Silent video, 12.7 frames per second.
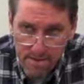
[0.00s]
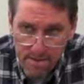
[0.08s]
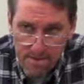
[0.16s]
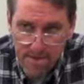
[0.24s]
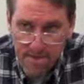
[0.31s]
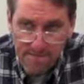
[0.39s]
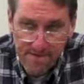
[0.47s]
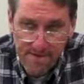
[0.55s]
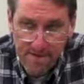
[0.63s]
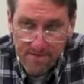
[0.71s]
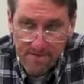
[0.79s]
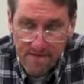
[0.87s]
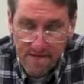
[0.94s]
The benefit
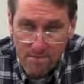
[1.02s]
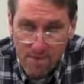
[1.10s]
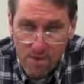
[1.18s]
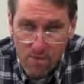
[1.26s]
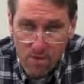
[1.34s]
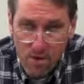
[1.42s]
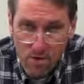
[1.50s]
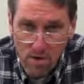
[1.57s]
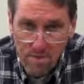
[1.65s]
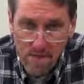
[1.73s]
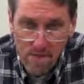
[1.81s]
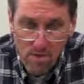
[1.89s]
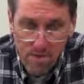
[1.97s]
of the van pool program,
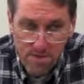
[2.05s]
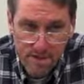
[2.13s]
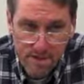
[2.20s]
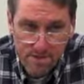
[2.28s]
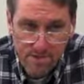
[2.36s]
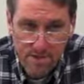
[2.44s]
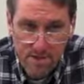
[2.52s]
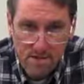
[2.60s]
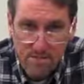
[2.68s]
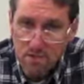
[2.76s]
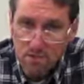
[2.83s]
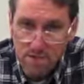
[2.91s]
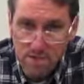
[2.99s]
not only to us and our
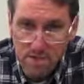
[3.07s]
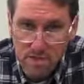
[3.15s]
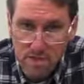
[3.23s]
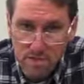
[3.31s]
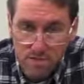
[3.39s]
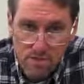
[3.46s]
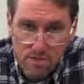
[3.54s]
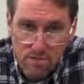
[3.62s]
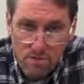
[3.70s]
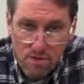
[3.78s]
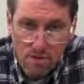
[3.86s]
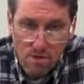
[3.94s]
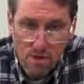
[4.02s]
community,
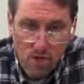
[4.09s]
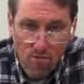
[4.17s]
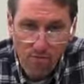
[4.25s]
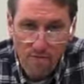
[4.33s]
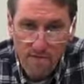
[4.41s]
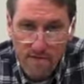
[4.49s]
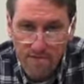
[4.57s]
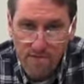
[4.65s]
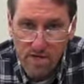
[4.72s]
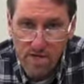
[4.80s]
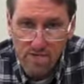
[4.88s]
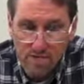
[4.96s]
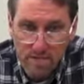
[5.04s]
is hopefully, if
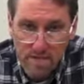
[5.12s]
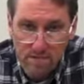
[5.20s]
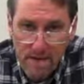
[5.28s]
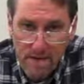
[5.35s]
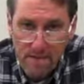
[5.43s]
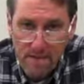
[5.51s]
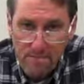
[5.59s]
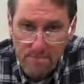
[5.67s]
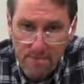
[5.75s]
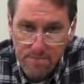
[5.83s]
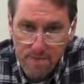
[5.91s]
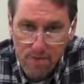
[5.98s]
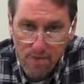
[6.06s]
we can expand
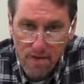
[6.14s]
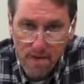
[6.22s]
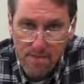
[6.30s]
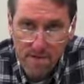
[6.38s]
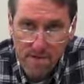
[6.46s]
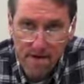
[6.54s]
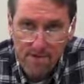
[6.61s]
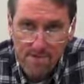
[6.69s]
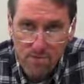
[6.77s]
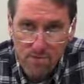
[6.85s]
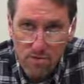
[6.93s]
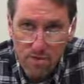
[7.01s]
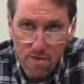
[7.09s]
the program enough, it
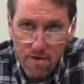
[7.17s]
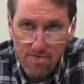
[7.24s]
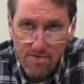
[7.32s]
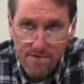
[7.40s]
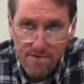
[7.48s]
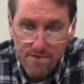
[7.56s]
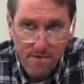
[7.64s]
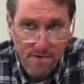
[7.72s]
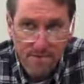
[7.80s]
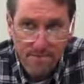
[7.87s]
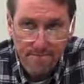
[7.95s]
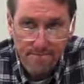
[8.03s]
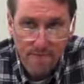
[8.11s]
will offer
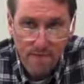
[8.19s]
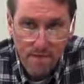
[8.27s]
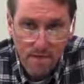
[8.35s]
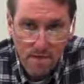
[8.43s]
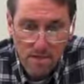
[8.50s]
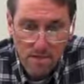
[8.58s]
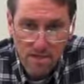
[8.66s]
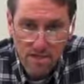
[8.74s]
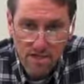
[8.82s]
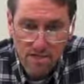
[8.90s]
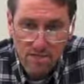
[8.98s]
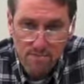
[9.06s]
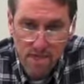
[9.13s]

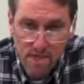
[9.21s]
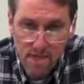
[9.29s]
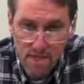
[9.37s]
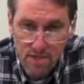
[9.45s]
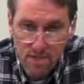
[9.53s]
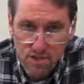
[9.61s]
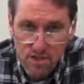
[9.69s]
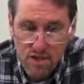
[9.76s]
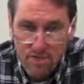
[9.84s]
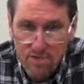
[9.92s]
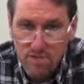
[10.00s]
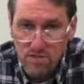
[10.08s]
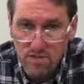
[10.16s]
congestion mitigation
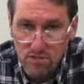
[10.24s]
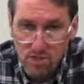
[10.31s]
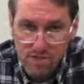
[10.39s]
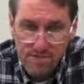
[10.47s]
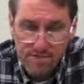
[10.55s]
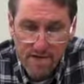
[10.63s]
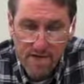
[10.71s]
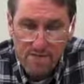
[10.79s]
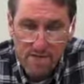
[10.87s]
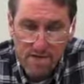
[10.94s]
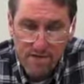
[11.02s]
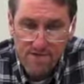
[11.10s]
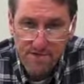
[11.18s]
savings as well as
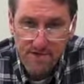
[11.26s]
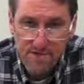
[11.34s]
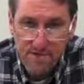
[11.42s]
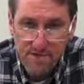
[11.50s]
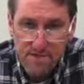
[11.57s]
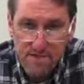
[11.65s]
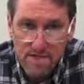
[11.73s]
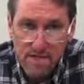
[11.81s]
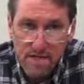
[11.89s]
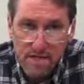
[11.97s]
environmental savings.